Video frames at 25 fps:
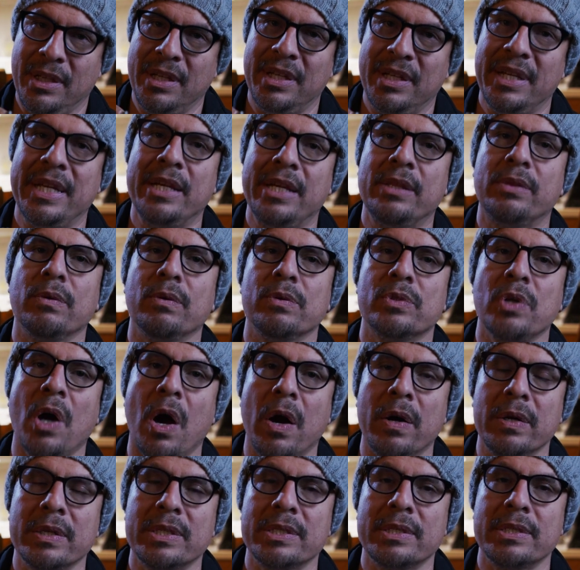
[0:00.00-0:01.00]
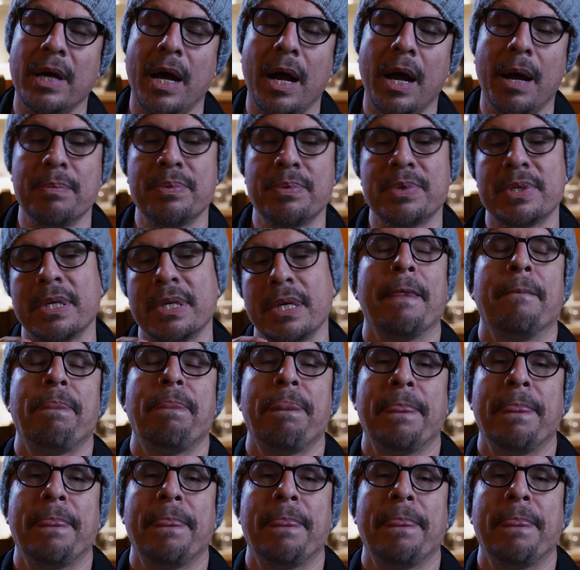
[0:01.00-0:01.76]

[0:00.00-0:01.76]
going to hit those hard stops,